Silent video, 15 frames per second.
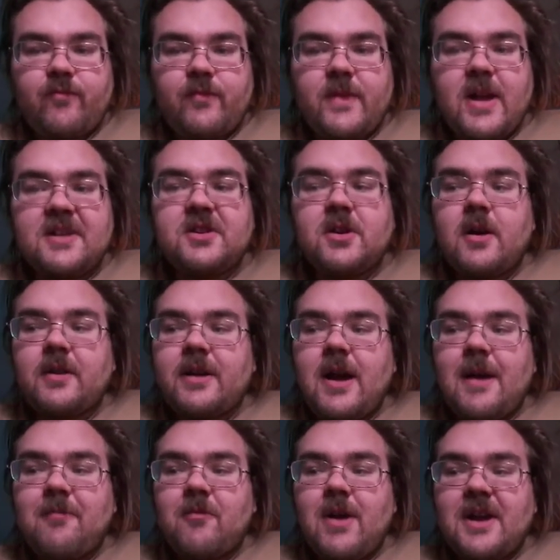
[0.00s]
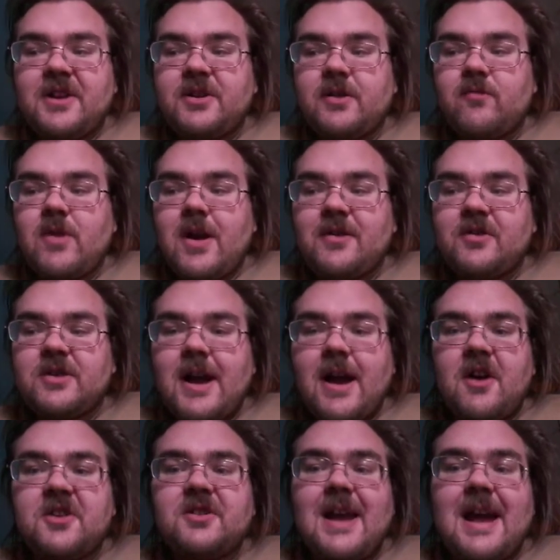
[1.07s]
that's all the Operation Weathers. I
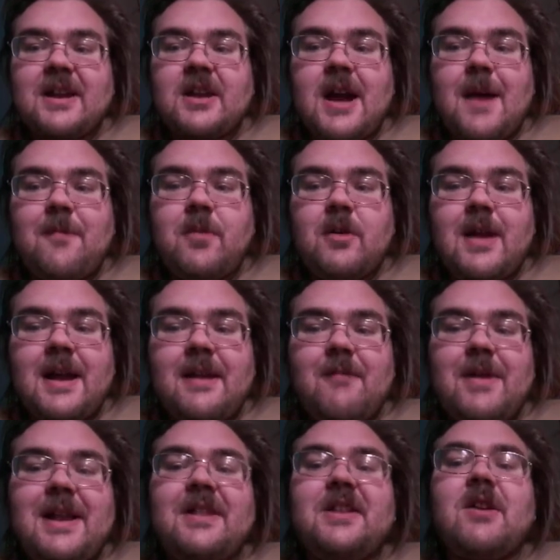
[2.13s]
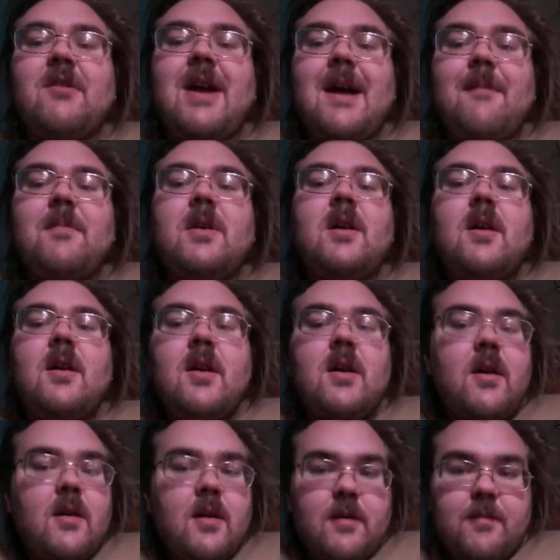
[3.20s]
also had a couple, and we do have
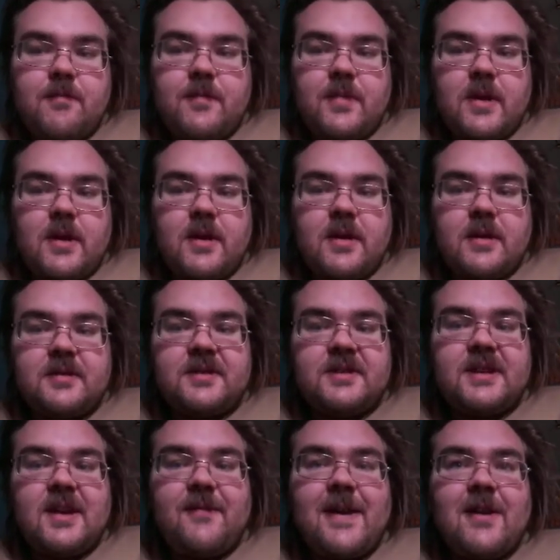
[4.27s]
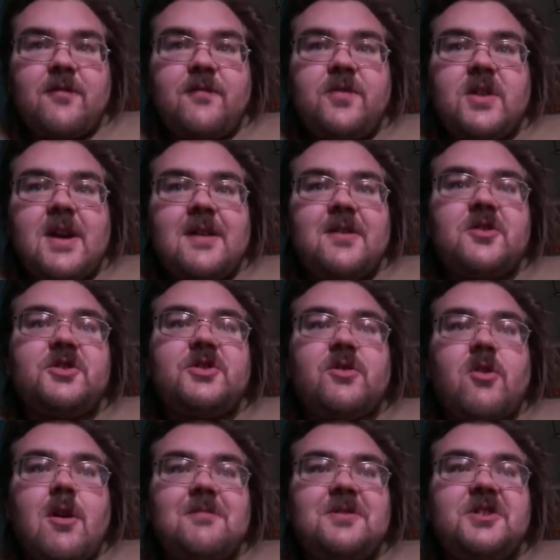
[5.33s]
severe
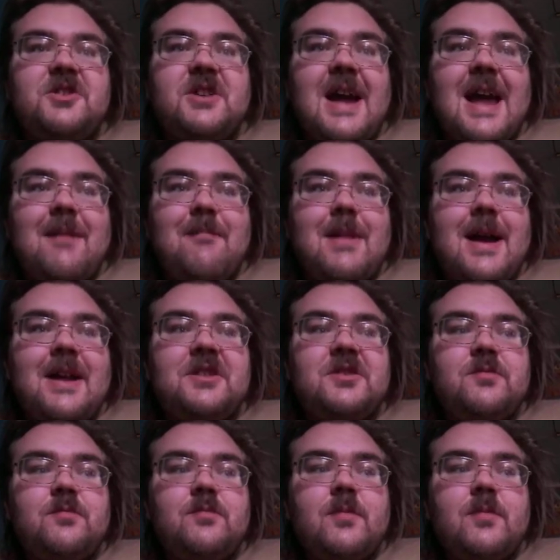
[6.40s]
thunderstorm statements,